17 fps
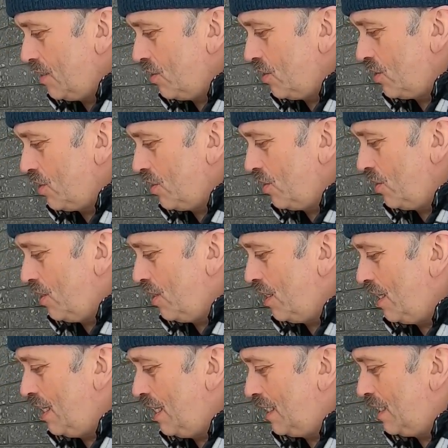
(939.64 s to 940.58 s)
Just
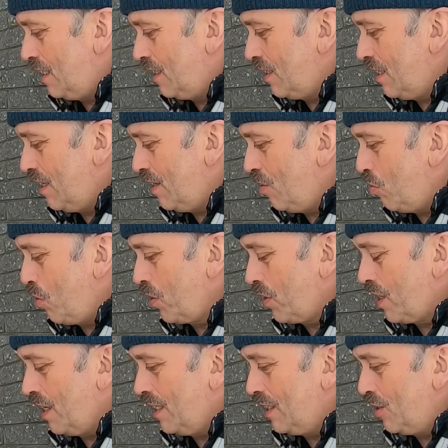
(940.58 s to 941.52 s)
gonna let it
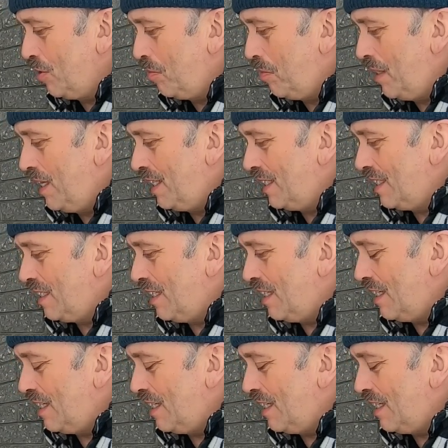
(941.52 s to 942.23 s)
work a little bit